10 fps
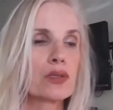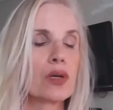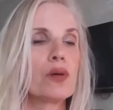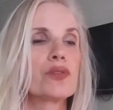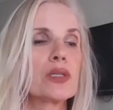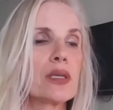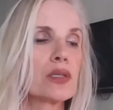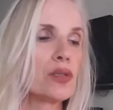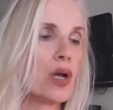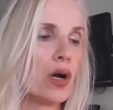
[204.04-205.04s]
So she
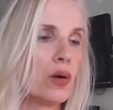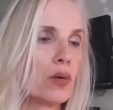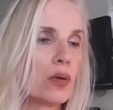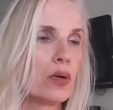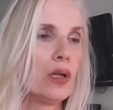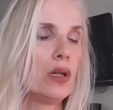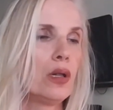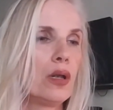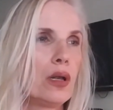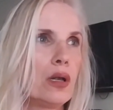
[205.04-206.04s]
says no,
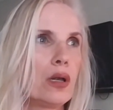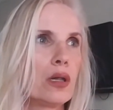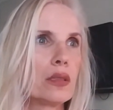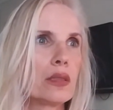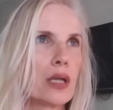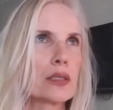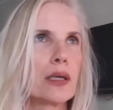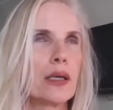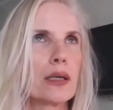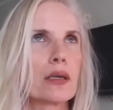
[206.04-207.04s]
that's
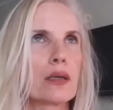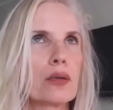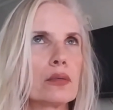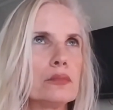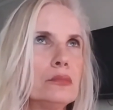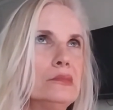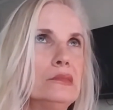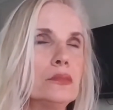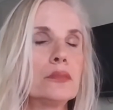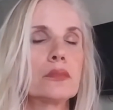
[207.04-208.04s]
like,
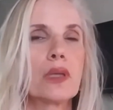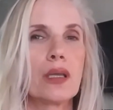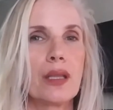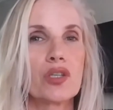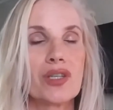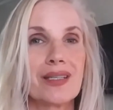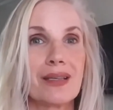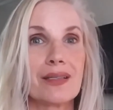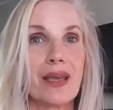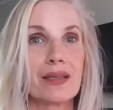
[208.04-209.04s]
and then she
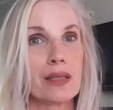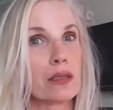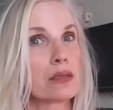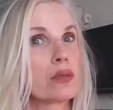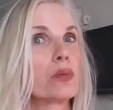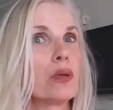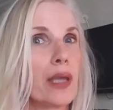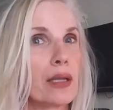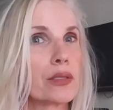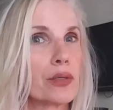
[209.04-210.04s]
says yes, that's the real
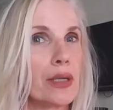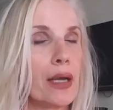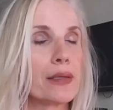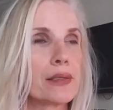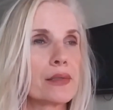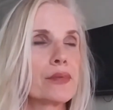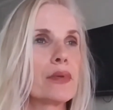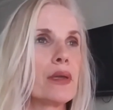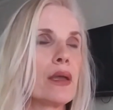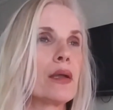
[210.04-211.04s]
answer, yes.
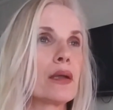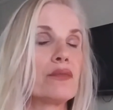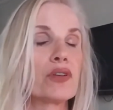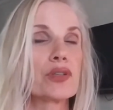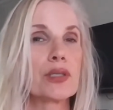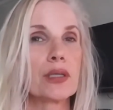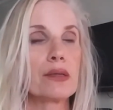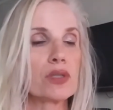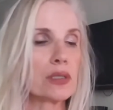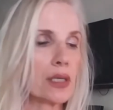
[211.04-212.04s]
And
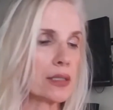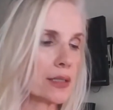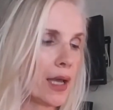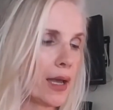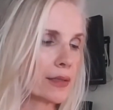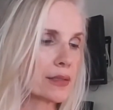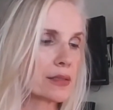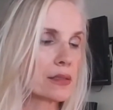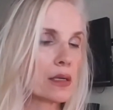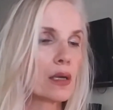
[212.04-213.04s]
conversely, she says
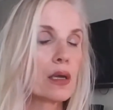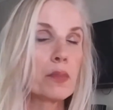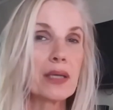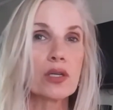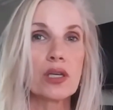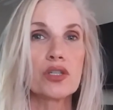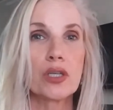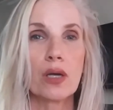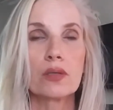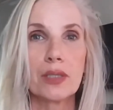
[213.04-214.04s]
yes, basically
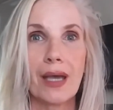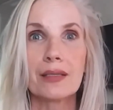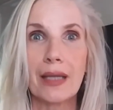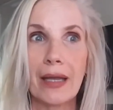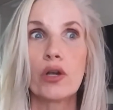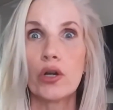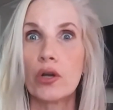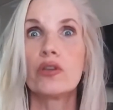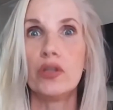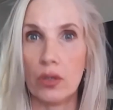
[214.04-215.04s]
she goes, yes, I
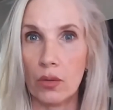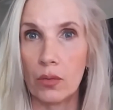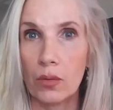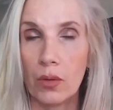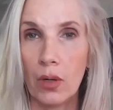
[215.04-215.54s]
heard you.